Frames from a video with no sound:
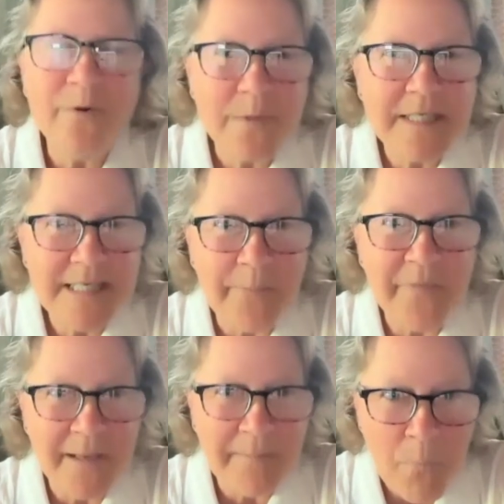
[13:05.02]
there was
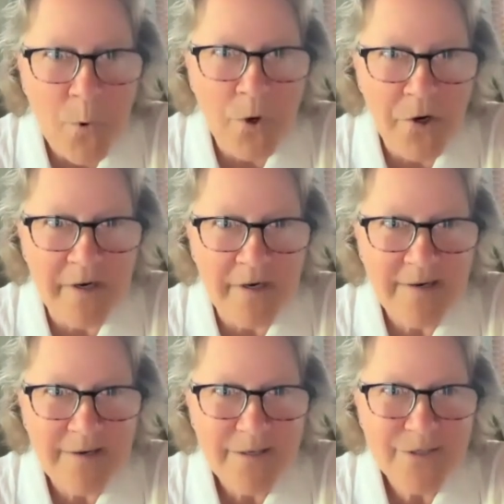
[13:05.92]
something more
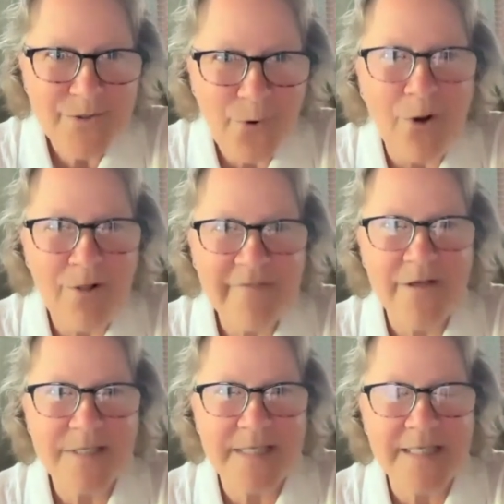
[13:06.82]
to all of
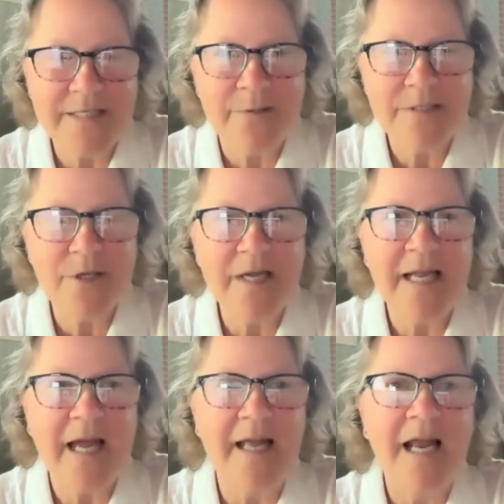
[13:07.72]
those things I was
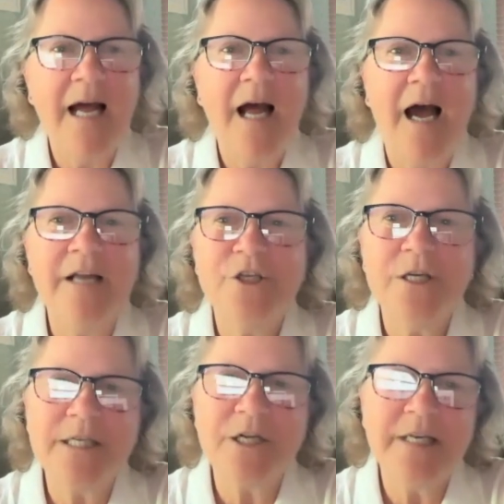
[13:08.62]
looking at. I
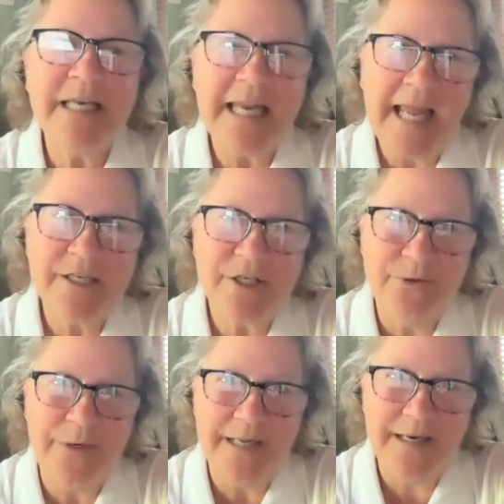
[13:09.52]
just couldn't get
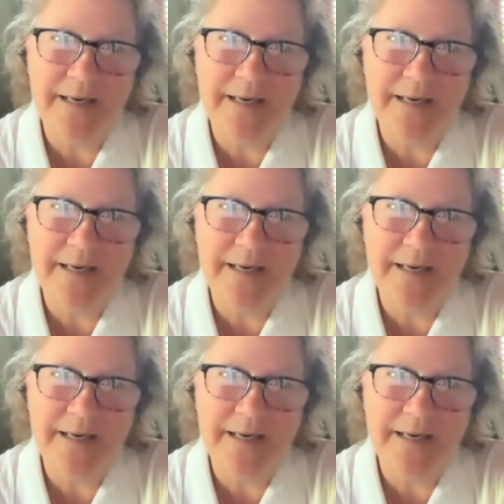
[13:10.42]
to it